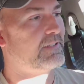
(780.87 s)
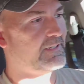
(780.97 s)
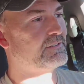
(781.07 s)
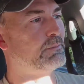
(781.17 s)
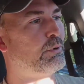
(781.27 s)

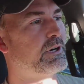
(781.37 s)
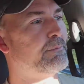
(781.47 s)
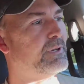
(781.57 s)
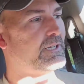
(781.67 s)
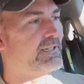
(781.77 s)
was a pretty
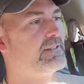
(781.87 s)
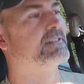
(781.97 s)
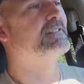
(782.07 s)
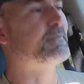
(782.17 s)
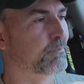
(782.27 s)
big
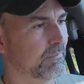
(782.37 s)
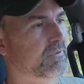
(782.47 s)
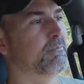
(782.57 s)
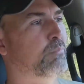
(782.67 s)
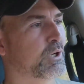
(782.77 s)

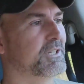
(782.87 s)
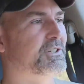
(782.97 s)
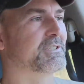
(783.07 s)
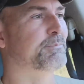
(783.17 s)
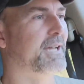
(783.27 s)
bridge
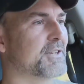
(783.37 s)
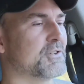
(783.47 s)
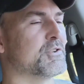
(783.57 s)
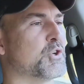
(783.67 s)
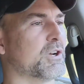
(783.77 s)

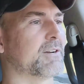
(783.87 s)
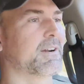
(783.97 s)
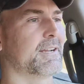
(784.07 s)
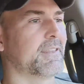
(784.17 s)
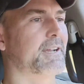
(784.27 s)
expansion joint
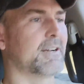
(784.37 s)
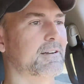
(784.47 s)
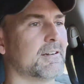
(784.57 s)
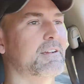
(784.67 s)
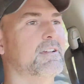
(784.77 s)
right
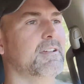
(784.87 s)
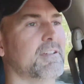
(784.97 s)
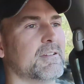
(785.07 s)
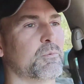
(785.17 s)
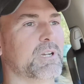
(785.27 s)
there.
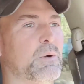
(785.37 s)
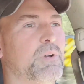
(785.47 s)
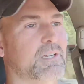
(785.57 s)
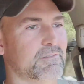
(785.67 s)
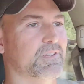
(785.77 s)
And when I
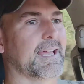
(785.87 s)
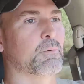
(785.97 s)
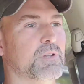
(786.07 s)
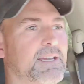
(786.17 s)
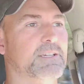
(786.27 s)
went over
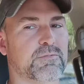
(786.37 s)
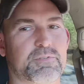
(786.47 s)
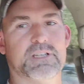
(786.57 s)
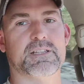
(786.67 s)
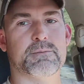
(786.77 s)
that one, I
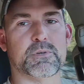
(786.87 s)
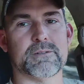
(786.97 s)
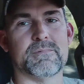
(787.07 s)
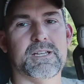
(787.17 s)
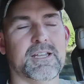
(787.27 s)
feel it.
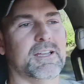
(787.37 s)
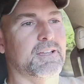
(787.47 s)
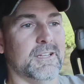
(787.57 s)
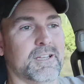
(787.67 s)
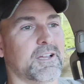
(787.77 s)
But
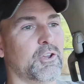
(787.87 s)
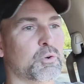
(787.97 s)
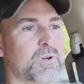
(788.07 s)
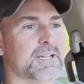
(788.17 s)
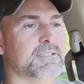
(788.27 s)

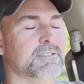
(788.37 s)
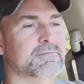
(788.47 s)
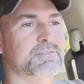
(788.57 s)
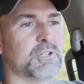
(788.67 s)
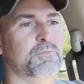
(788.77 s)
otherwise,
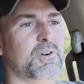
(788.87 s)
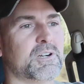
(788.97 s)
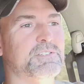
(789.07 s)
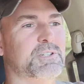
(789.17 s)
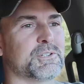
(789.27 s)
so
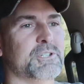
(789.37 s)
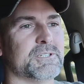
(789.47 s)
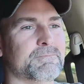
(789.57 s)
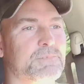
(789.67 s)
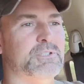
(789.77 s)
far so
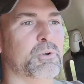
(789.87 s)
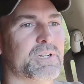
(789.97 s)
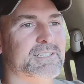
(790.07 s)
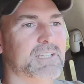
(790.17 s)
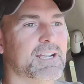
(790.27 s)
good. It's doing
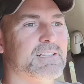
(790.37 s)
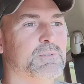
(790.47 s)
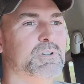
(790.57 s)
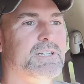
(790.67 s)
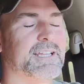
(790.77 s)
exactly
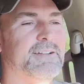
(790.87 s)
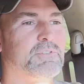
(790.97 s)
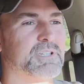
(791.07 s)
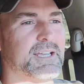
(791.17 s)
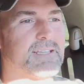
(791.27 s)
what it
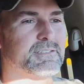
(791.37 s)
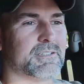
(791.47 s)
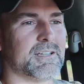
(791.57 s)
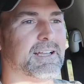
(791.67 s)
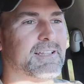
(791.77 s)

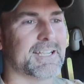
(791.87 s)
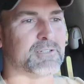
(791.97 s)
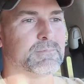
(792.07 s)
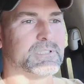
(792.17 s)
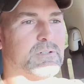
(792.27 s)
advertised. I like
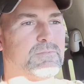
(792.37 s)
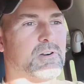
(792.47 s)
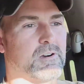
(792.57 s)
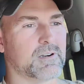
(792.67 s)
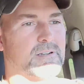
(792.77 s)
them so
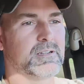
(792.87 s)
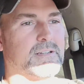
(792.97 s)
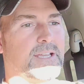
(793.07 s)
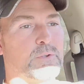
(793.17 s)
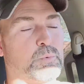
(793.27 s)
far.
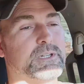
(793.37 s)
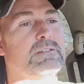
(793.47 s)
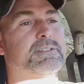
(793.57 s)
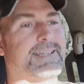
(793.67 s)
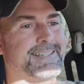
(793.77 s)
Now the
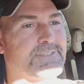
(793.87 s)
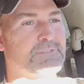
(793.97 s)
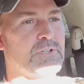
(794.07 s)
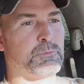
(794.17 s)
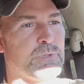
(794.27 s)
real test
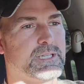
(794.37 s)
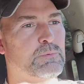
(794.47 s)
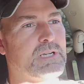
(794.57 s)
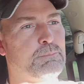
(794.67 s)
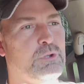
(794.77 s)
is going to be
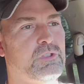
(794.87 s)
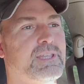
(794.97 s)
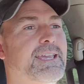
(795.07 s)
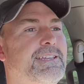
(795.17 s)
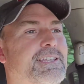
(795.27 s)
when I put the
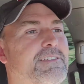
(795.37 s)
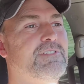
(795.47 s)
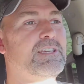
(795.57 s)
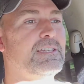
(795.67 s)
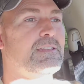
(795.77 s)

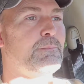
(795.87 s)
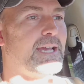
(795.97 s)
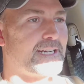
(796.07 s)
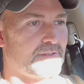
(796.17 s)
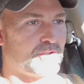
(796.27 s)
ATV in the
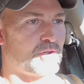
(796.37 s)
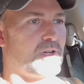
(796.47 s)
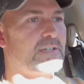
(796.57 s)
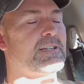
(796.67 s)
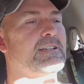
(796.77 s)
back of the
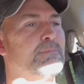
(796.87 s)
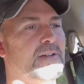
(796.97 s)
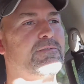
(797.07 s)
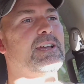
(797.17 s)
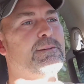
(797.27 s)
truck and
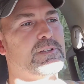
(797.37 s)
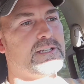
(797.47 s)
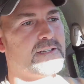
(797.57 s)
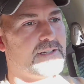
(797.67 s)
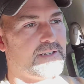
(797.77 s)
my
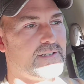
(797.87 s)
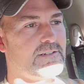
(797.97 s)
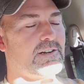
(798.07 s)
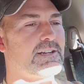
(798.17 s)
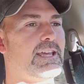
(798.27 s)
family in here
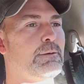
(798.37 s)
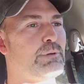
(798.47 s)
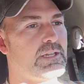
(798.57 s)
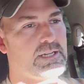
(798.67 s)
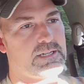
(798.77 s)
and our
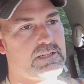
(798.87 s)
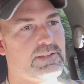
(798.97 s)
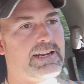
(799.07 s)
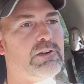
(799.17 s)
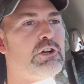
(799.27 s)
camping gear, and
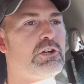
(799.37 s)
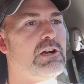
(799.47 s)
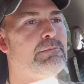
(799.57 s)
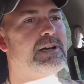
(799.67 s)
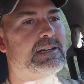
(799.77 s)
then I hook
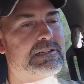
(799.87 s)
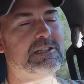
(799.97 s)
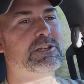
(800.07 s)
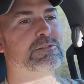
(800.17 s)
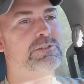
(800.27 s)
on my
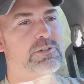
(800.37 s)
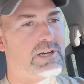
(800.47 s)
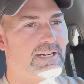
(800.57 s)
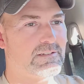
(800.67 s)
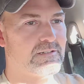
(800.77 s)
enclosed
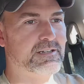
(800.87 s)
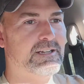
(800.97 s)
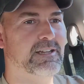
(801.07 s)
trailer,